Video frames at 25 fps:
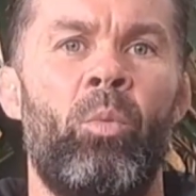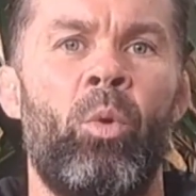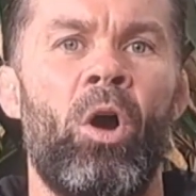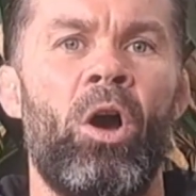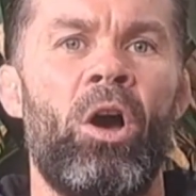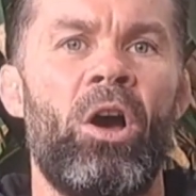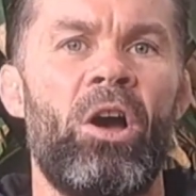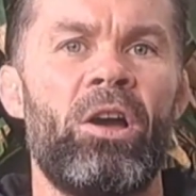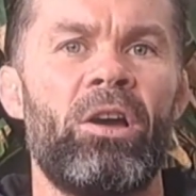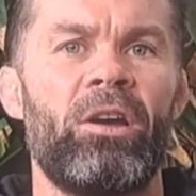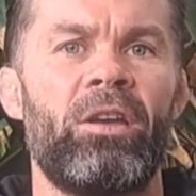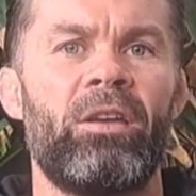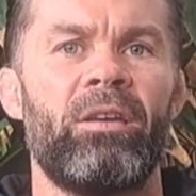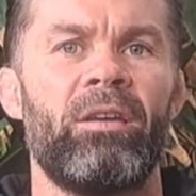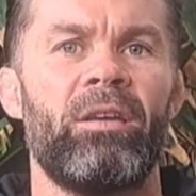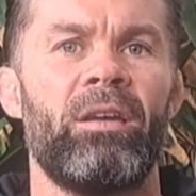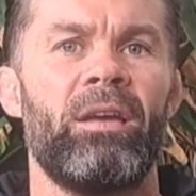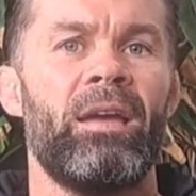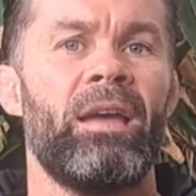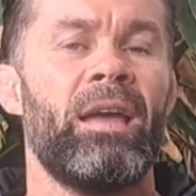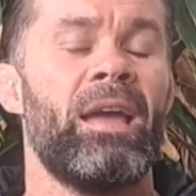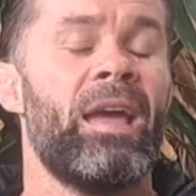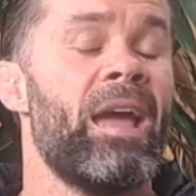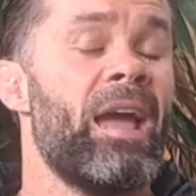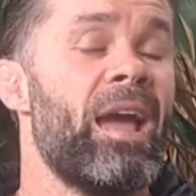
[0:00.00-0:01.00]
work
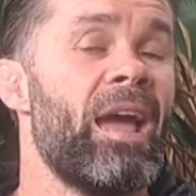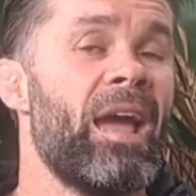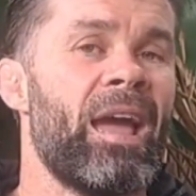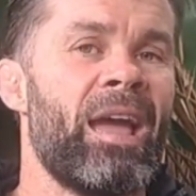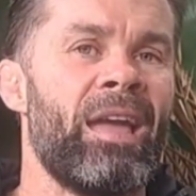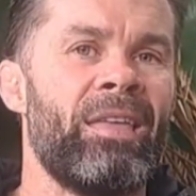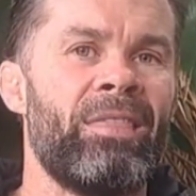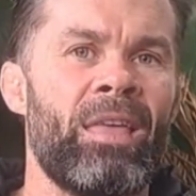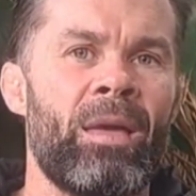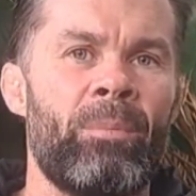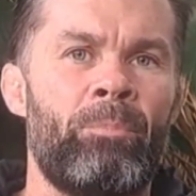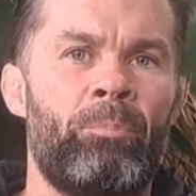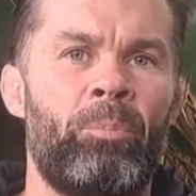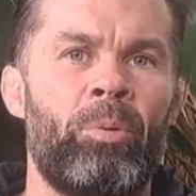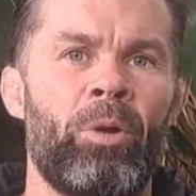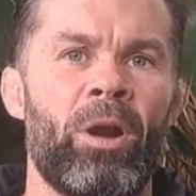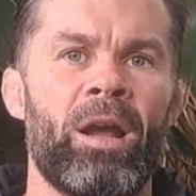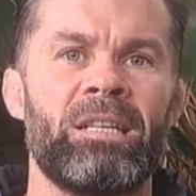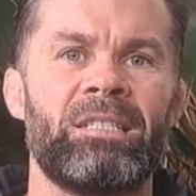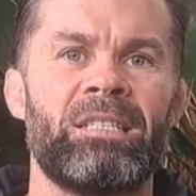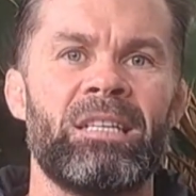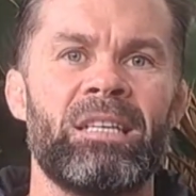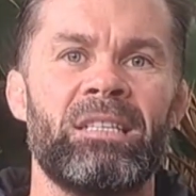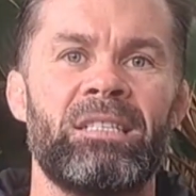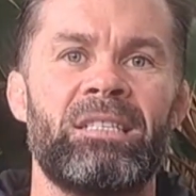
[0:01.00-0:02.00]
and their
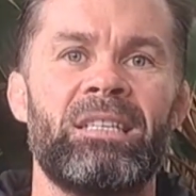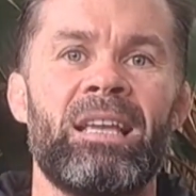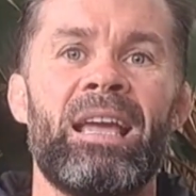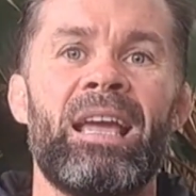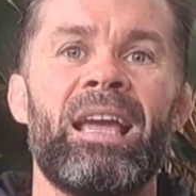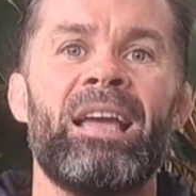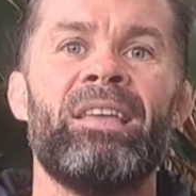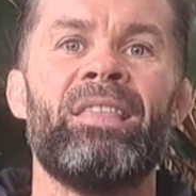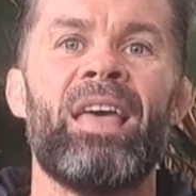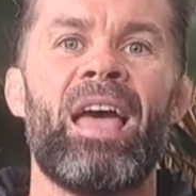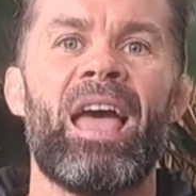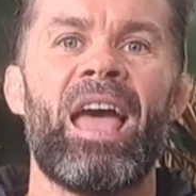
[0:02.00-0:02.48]
presence in the